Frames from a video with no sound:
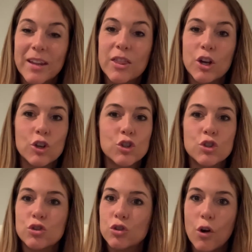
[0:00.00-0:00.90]
There are
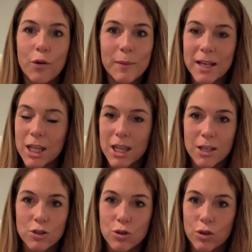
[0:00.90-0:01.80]
so many
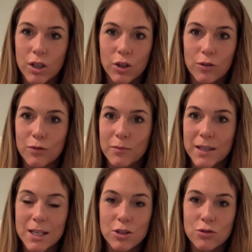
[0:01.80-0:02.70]
things you can learn from
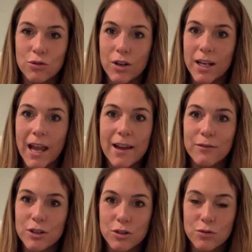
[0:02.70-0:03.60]
this story and
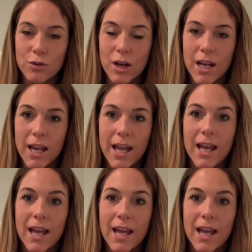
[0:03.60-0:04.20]
every story.